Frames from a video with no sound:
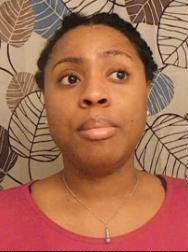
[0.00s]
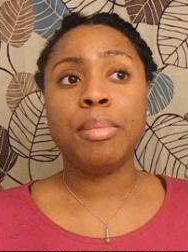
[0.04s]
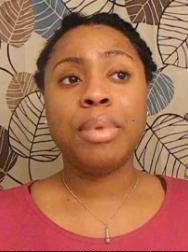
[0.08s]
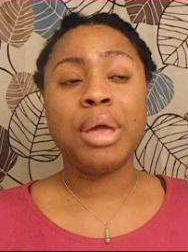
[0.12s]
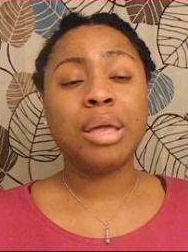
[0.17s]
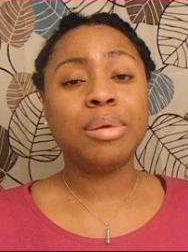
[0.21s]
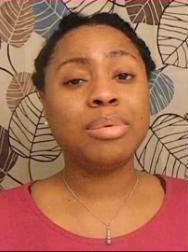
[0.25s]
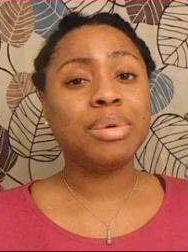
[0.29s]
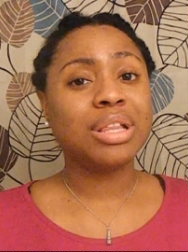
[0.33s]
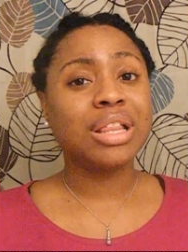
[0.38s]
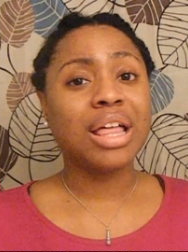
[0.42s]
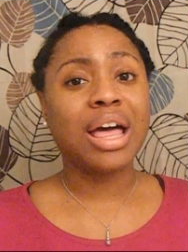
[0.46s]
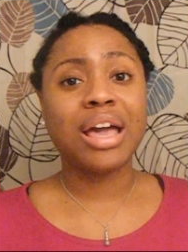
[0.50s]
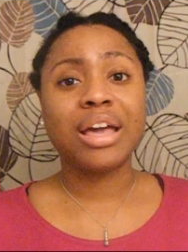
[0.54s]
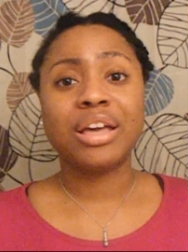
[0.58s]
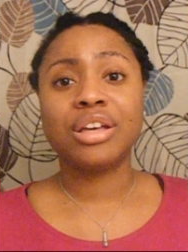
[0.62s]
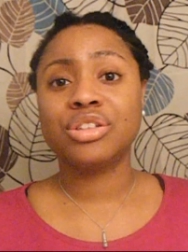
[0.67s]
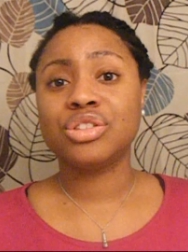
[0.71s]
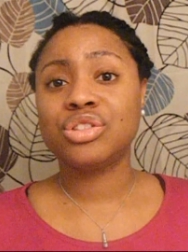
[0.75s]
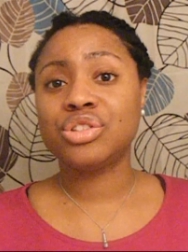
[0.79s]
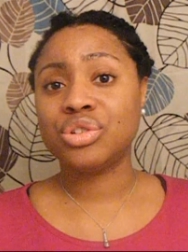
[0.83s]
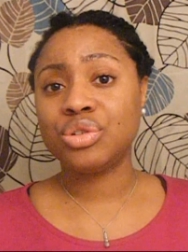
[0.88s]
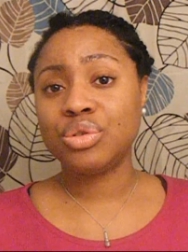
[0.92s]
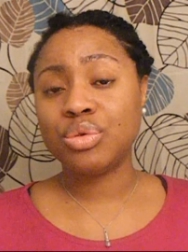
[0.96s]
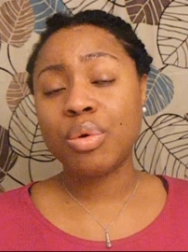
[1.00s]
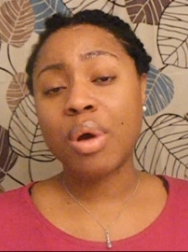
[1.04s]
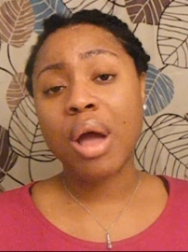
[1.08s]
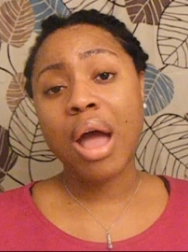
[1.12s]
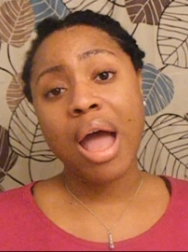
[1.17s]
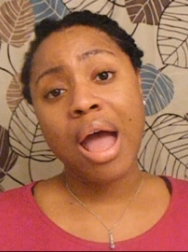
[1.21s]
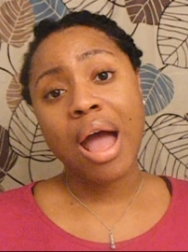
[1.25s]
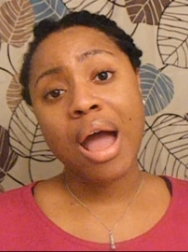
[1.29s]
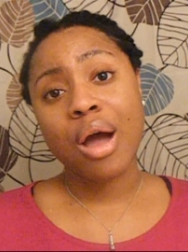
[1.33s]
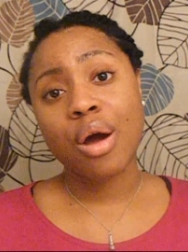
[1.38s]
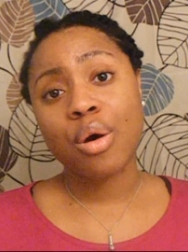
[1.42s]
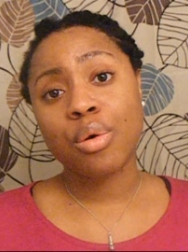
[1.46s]
maybe like
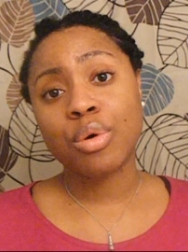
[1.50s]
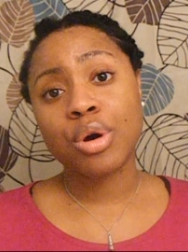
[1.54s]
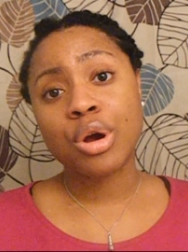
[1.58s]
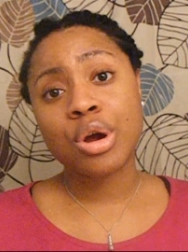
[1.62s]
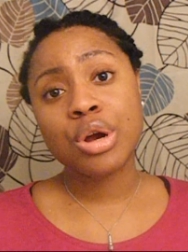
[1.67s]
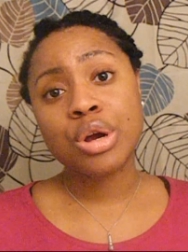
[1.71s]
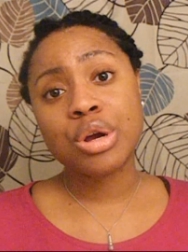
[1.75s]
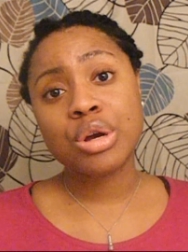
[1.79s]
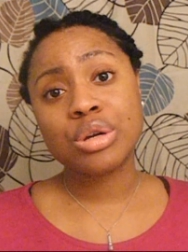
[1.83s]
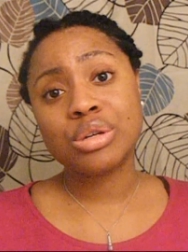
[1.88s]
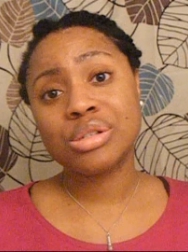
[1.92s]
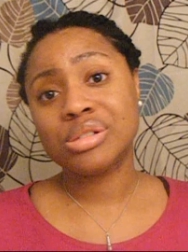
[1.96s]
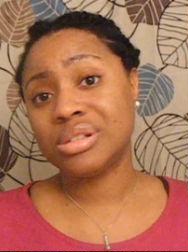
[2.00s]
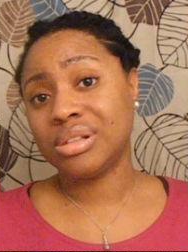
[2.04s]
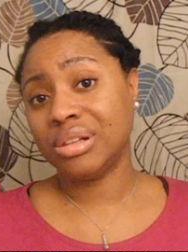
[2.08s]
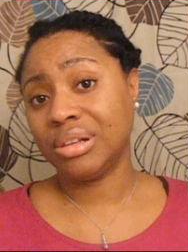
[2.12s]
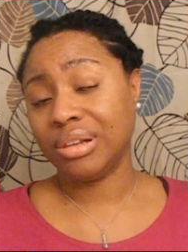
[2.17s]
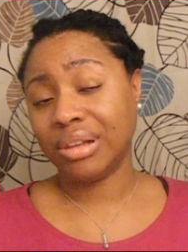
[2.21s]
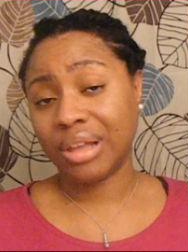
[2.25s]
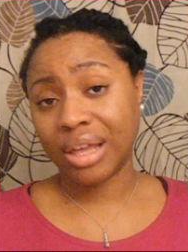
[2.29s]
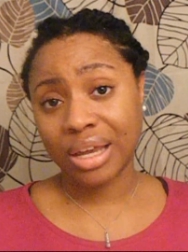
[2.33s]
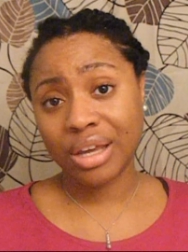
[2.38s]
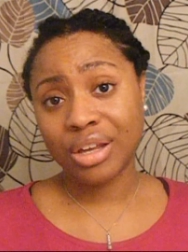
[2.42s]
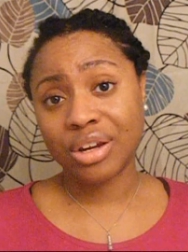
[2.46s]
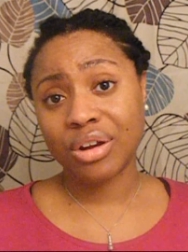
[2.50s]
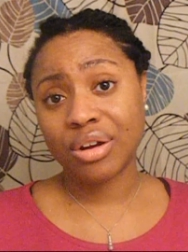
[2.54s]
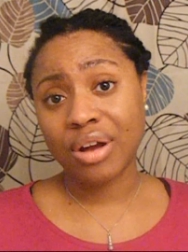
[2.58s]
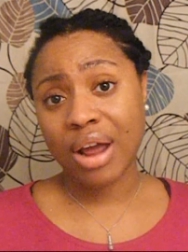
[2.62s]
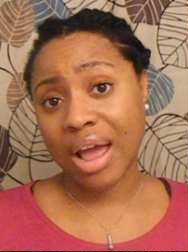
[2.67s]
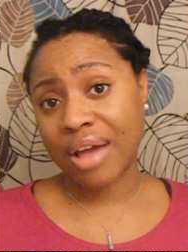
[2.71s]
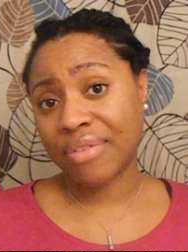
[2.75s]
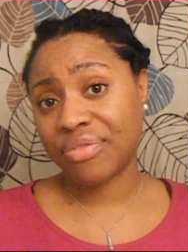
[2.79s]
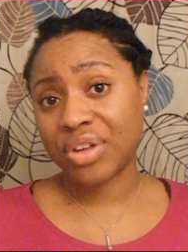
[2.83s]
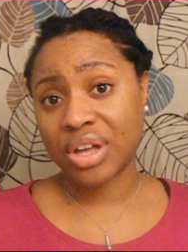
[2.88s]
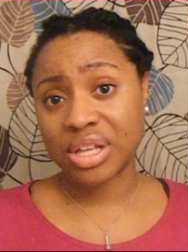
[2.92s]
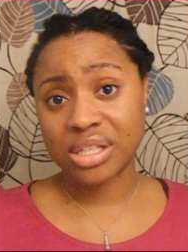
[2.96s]
two hours
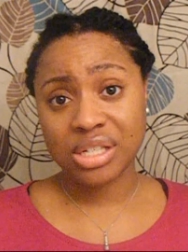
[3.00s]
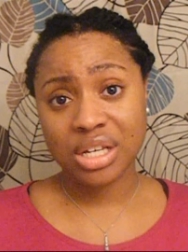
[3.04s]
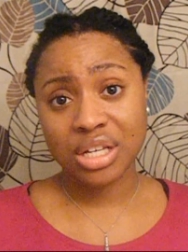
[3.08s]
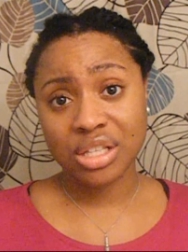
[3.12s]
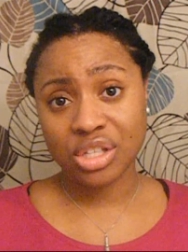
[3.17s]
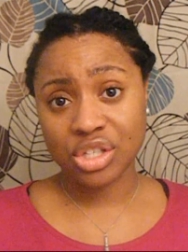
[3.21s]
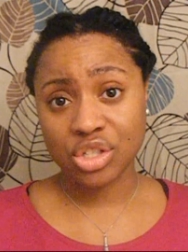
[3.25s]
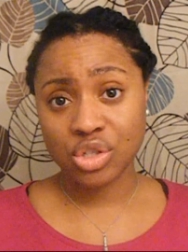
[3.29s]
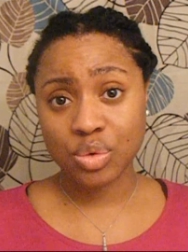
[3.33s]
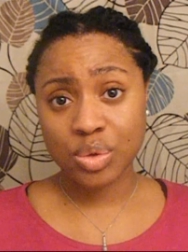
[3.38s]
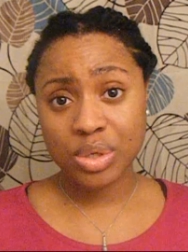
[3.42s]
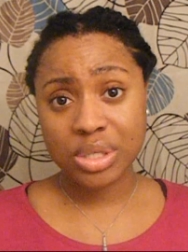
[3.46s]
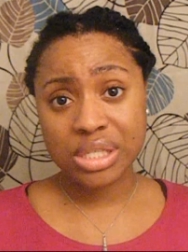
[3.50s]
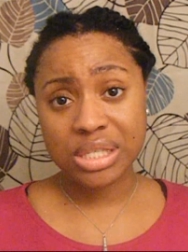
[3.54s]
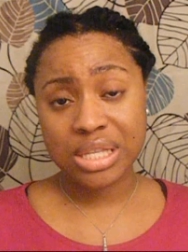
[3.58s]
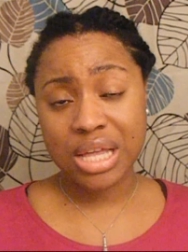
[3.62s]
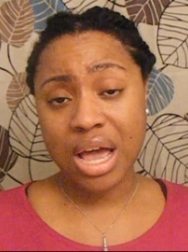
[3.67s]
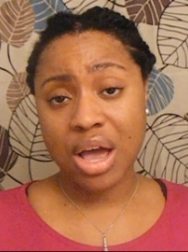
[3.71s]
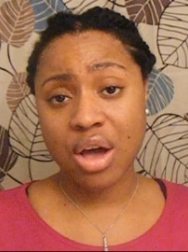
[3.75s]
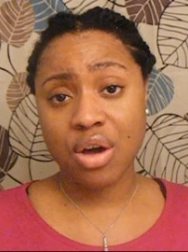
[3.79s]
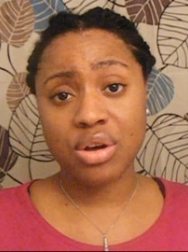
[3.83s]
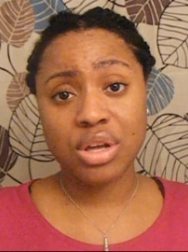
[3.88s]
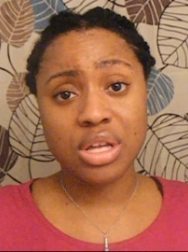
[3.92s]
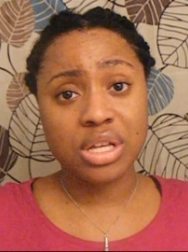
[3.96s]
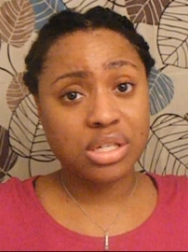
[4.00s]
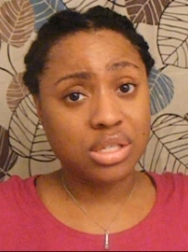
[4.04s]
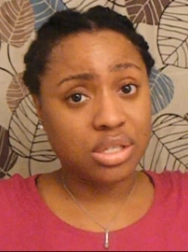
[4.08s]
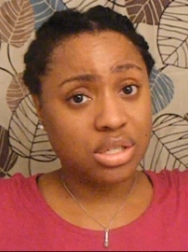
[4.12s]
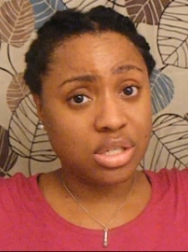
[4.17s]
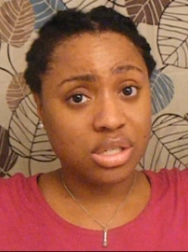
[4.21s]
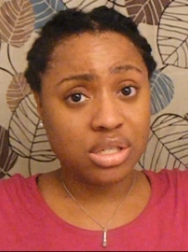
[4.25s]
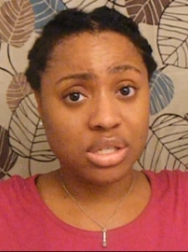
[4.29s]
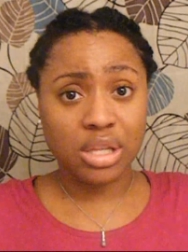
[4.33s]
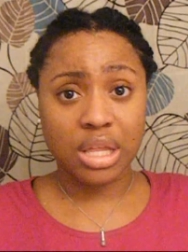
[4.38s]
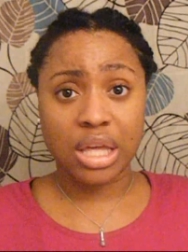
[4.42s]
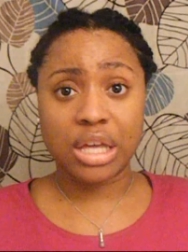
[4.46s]
later after I take the twist out,
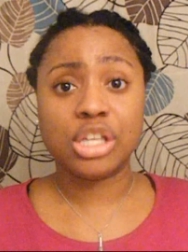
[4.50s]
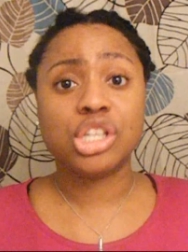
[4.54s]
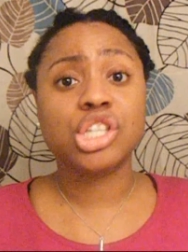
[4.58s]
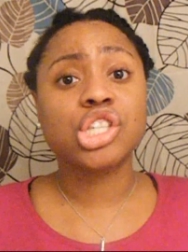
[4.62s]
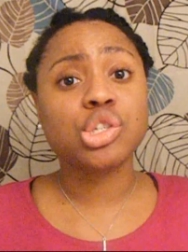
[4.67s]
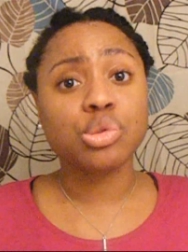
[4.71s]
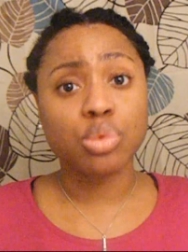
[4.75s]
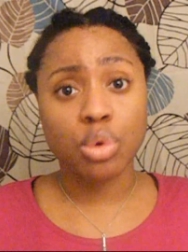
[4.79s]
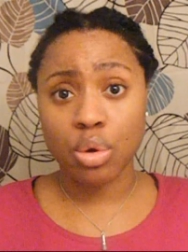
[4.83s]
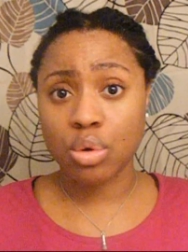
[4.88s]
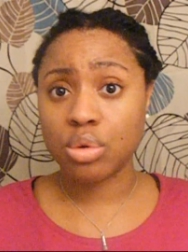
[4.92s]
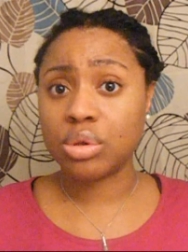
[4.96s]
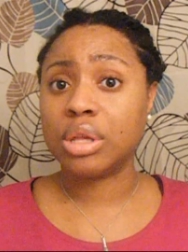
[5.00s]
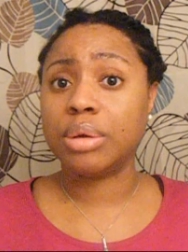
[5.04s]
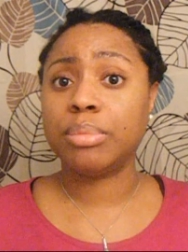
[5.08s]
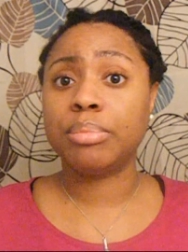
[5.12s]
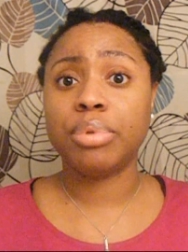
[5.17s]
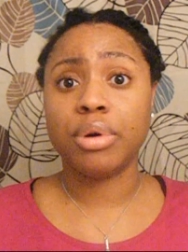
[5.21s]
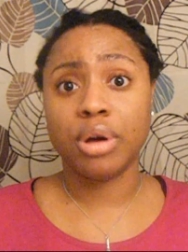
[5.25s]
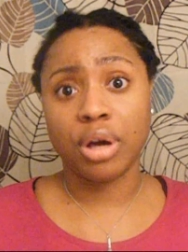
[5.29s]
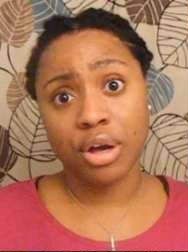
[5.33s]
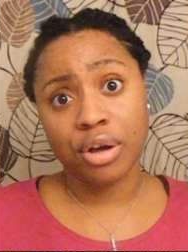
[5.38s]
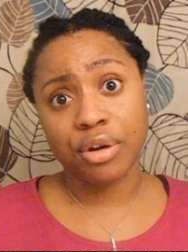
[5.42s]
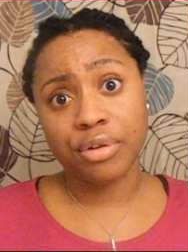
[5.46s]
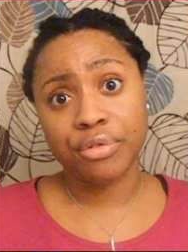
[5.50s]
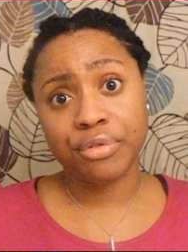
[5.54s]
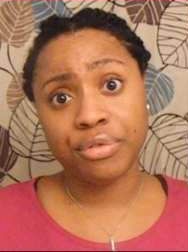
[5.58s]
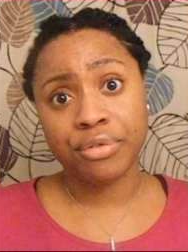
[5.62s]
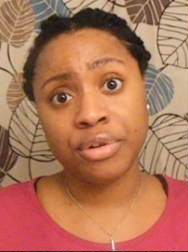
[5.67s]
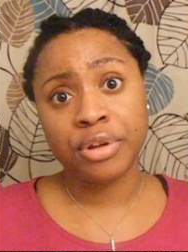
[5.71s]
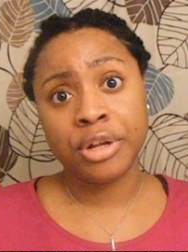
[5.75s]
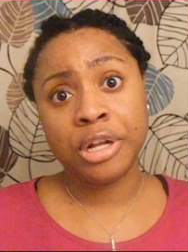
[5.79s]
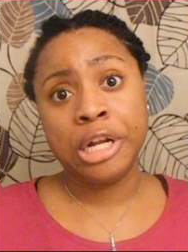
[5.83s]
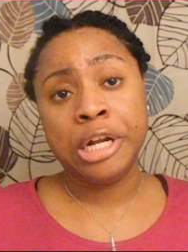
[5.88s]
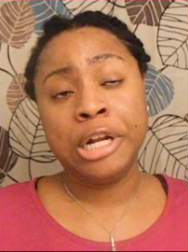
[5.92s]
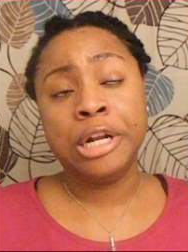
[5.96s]
it's just like swollen
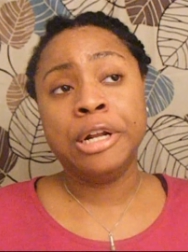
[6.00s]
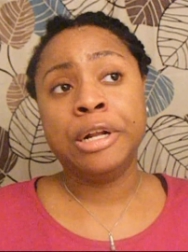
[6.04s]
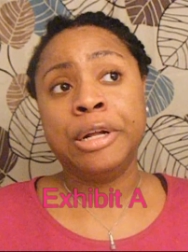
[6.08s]
puff.